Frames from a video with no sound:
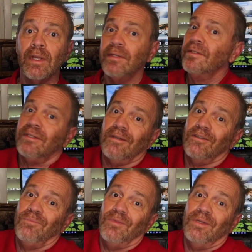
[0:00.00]
it just
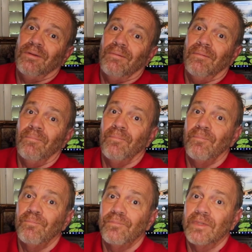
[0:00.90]
tells me
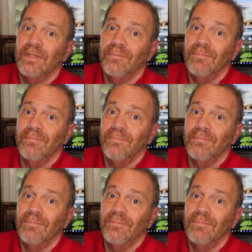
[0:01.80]
that